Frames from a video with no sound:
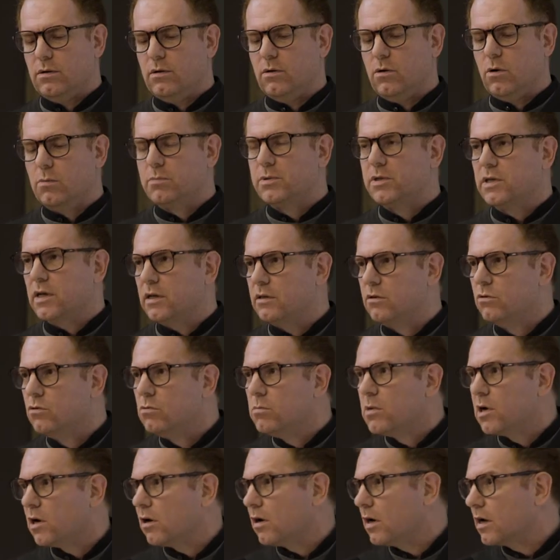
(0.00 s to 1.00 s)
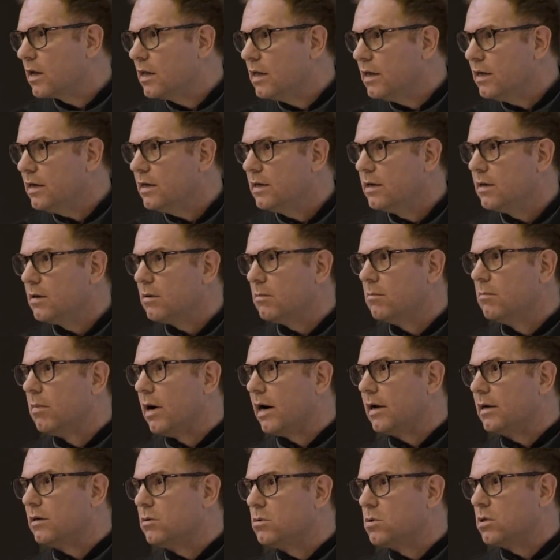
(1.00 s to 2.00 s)
obtained numerically
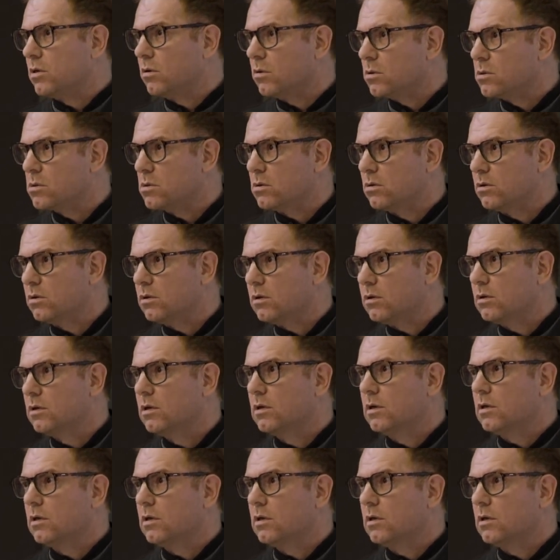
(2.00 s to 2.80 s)
by the author,